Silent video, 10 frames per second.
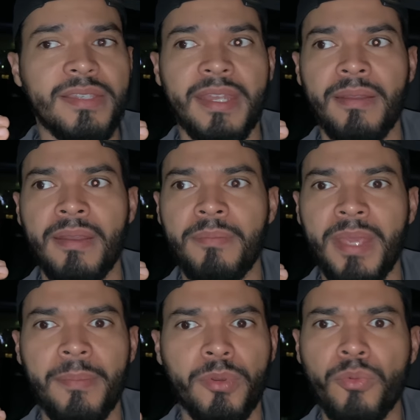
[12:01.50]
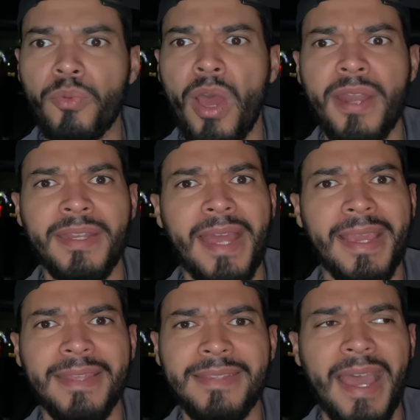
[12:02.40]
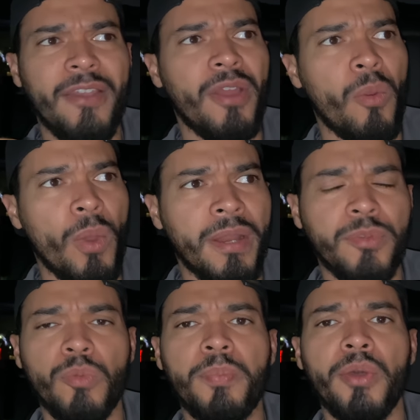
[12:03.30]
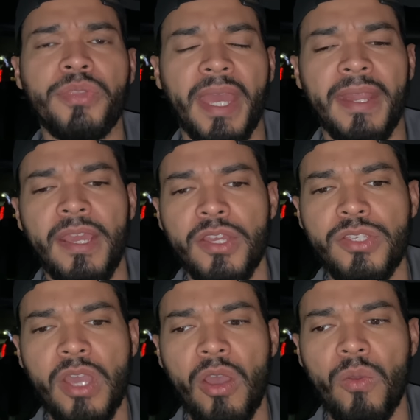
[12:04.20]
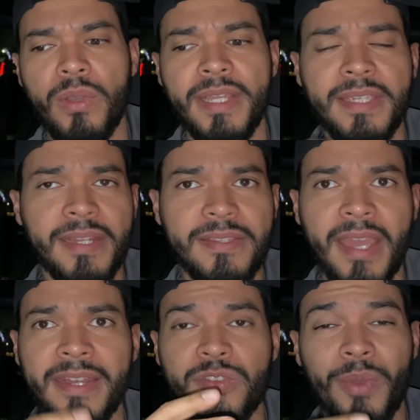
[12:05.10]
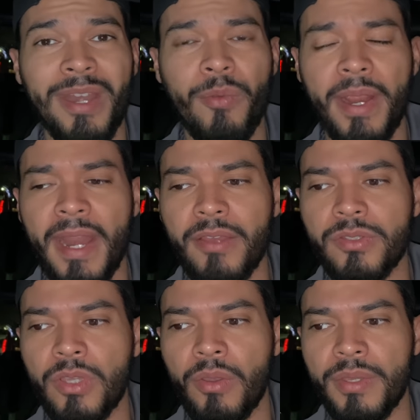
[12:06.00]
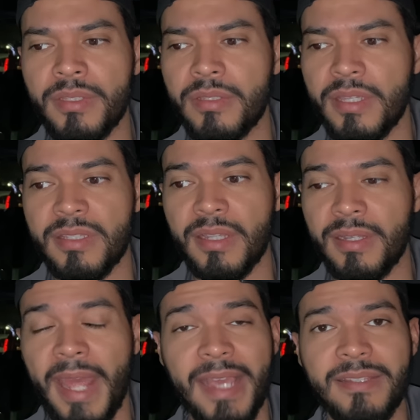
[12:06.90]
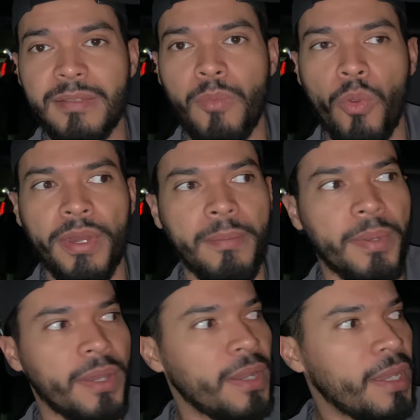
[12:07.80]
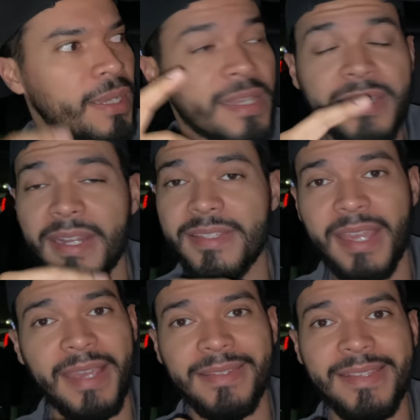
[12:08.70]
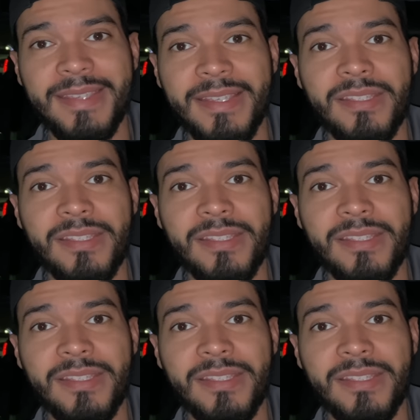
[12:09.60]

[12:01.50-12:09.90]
and be able to run and not get tired. I want him to build that. So let's get inside. It's raining right now, so it's a nasty morning, but let's get inside. This ain't